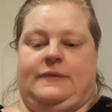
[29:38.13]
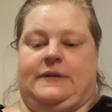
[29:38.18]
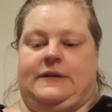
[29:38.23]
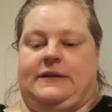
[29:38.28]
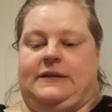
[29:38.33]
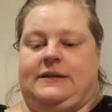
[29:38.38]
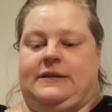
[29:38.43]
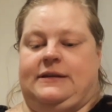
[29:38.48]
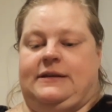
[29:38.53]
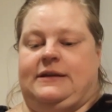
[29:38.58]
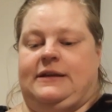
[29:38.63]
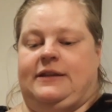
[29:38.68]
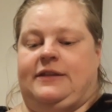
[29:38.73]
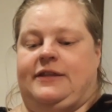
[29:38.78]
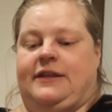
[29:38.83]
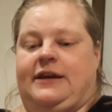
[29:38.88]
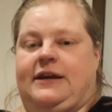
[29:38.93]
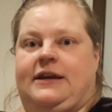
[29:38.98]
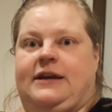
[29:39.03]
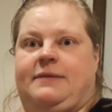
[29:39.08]
And I
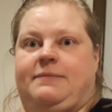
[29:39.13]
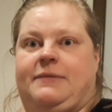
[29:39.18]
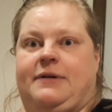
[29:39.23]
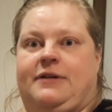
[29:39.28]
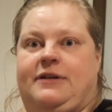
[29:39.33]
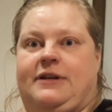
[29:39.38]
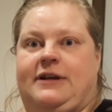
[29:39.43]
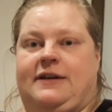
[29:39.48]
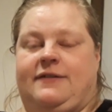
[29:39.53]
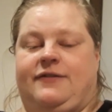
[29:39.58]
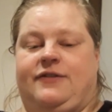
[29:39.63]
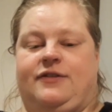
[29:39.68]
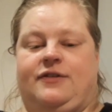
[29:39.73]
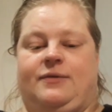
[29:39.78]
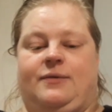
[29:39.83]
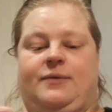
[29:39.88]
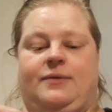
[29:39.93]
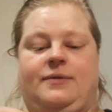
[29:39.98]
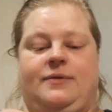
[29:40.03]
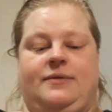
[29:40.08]
think I'm gonna have
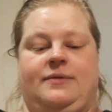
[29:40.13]
to